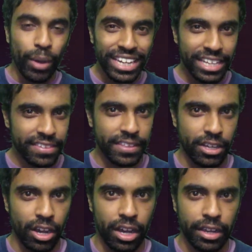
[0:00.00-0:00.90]
But what
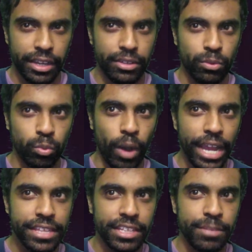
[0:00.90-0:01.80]
is the Ka, and
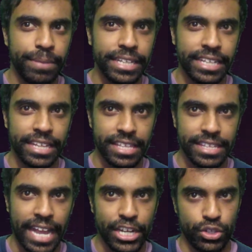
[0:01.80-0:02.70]
why is it depicted
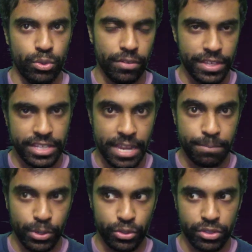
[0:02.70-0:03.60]
as a statue of the
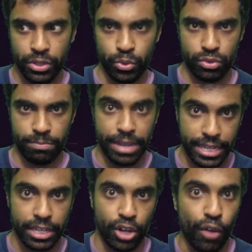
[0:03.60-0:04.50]
same person who's
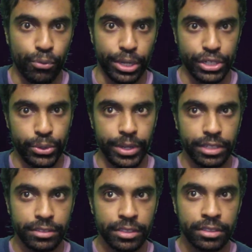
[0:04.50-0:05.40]
making an offering
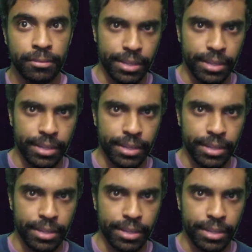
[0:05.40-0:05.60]
to it?